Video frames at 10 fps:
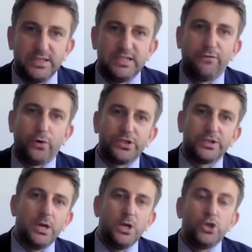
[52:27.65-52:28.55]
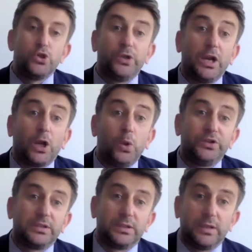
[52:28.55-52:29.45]
These efforts should
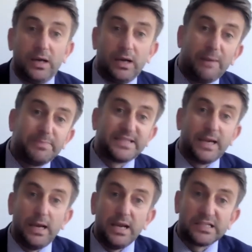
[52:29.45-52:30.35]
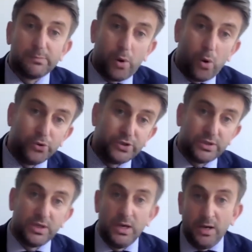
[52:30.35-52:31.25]
include upskilling both
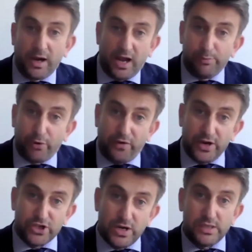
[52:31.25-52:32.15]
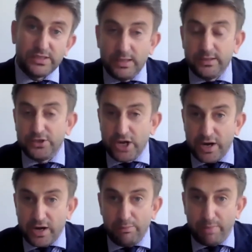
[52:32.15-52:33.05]
health professionals and the
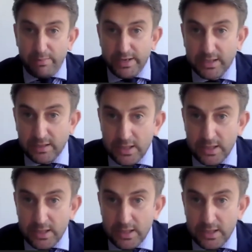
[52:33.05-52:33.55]
general public